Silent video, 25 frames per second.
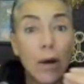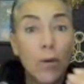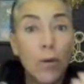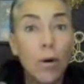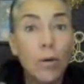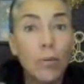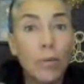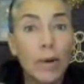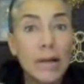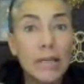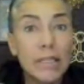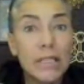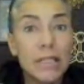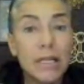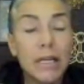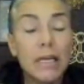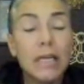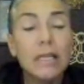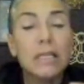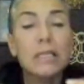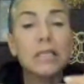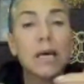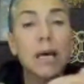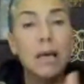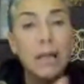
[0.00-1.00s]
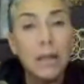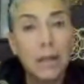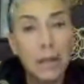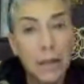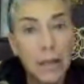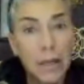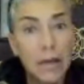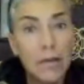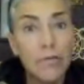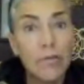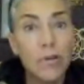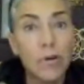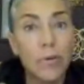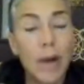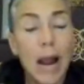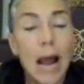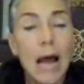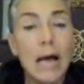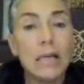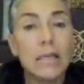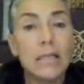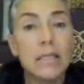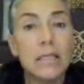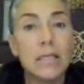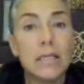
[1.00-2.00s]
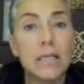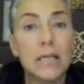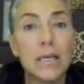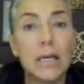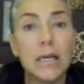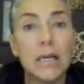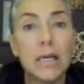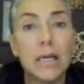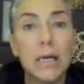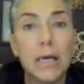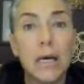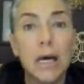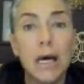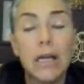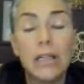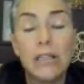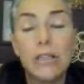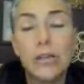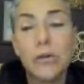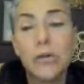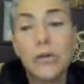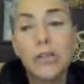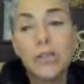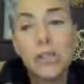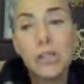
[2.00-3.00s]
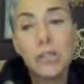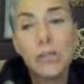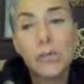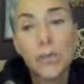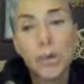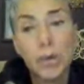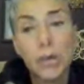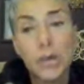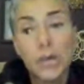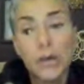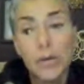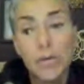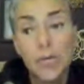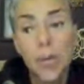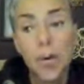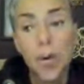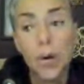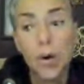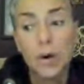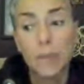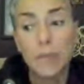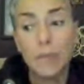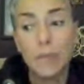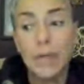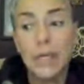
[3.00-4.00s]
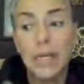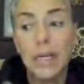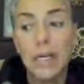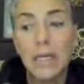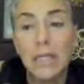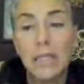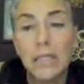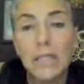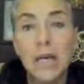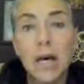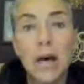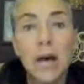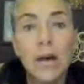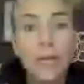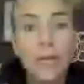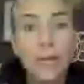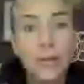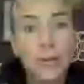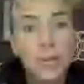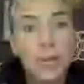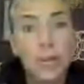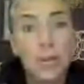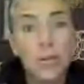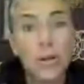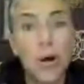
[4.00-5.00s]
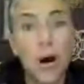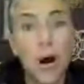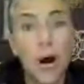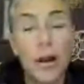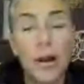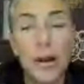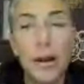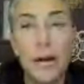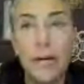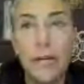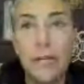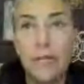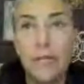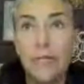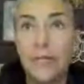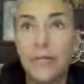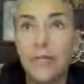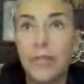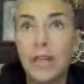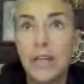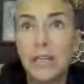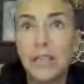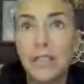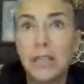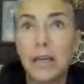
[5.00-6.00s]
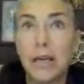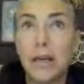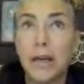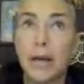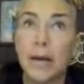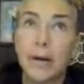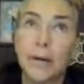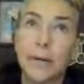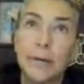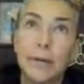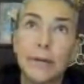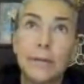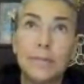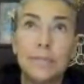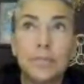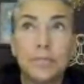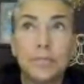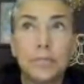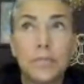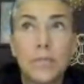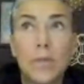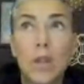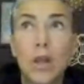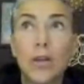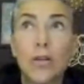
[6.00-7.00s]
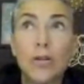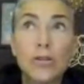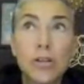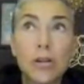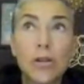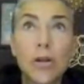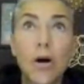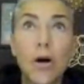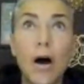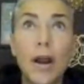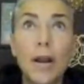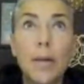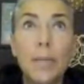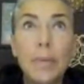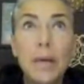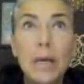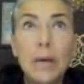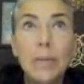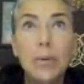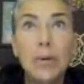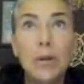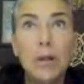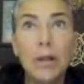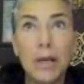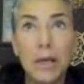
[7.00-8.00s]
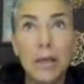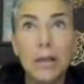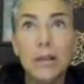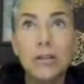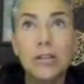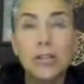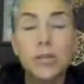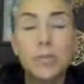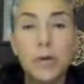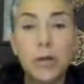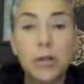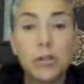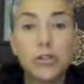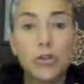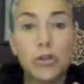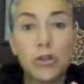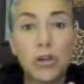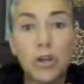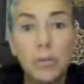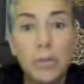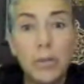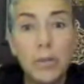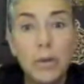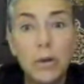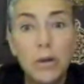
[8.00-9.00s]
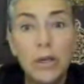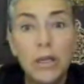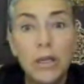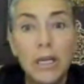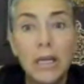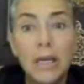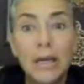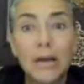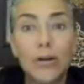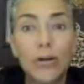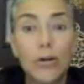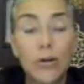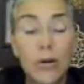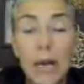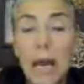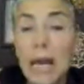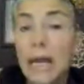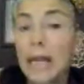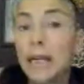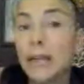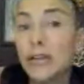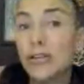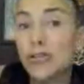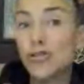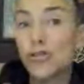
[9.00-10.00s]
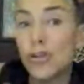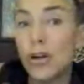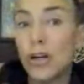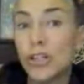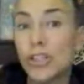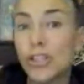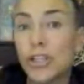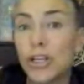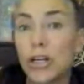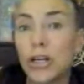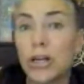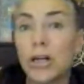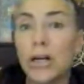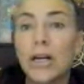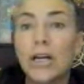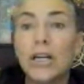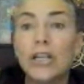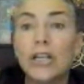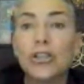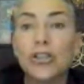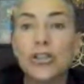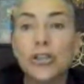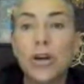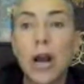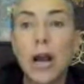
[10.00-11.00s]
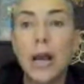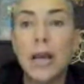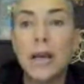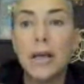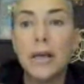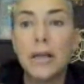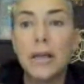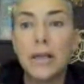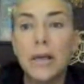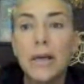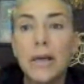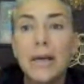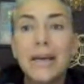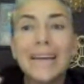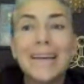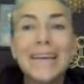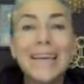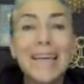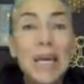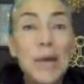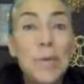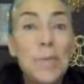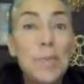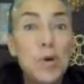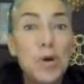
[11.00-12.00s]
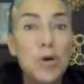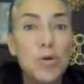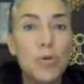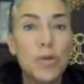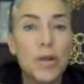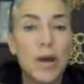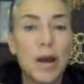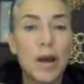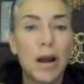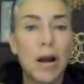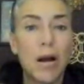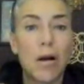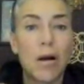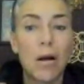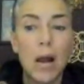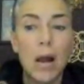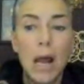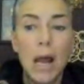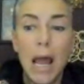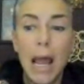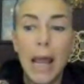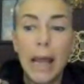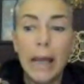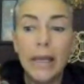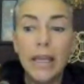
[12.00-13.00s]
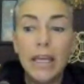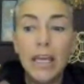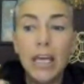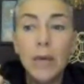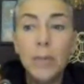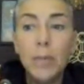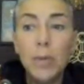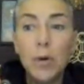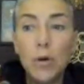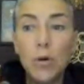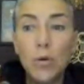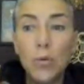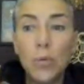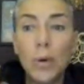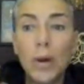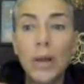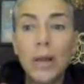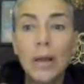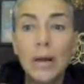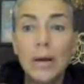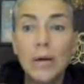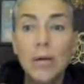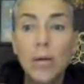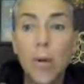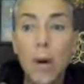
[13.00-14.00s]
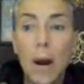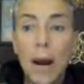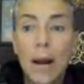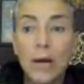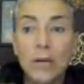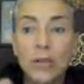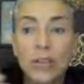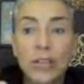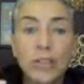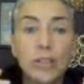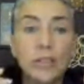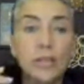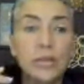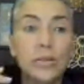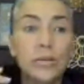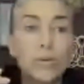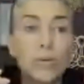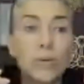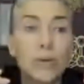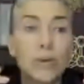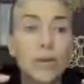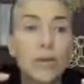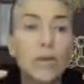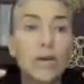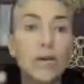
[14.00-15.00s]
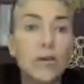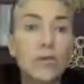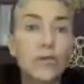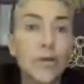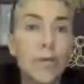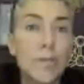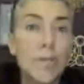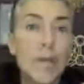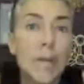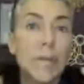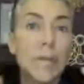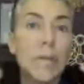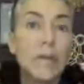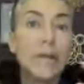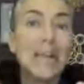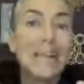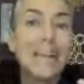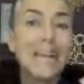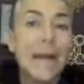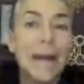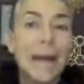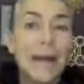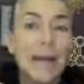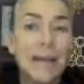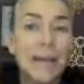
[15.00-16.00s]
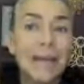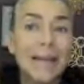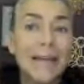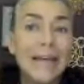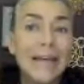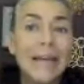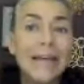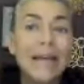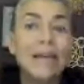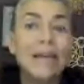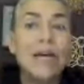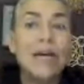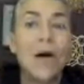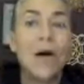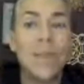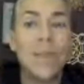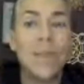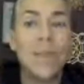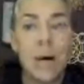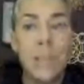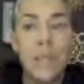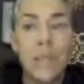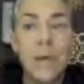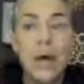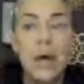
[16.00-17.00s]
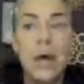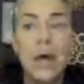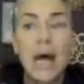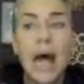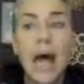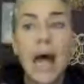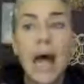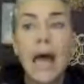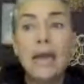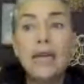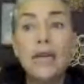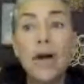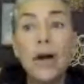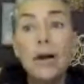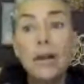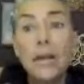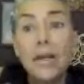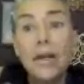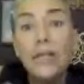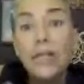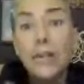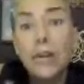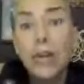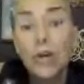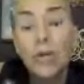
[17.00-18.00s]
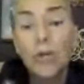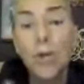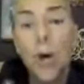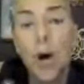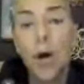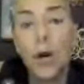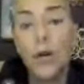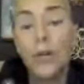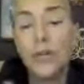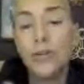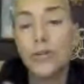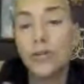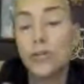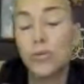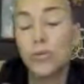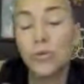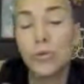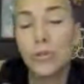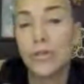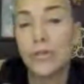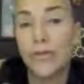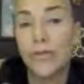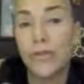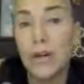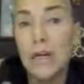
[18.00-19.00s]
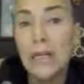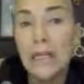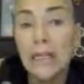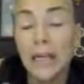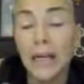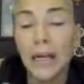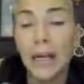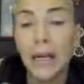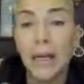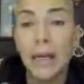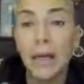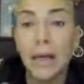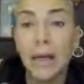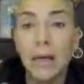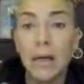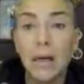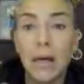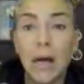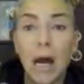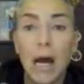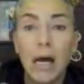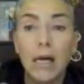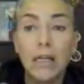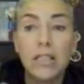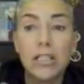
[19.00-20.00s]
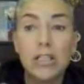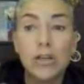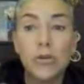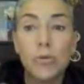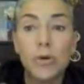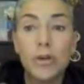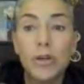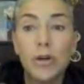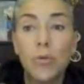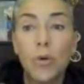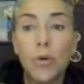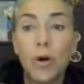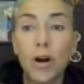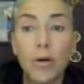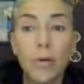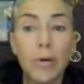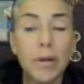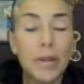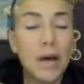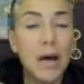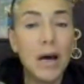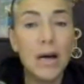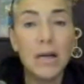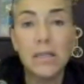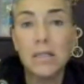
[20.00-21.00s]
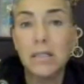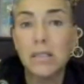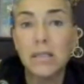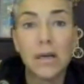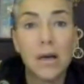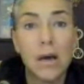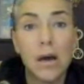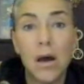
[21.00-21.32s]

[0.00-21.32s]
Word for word: what resonates and leave the rest. And so this is really important because there's a lot of things like there's a lot of people in the spiritual community creating structure to try and keep you there and keep you required to learn from them and lean in on them and not giving you all the tools freely. And so when you work with us,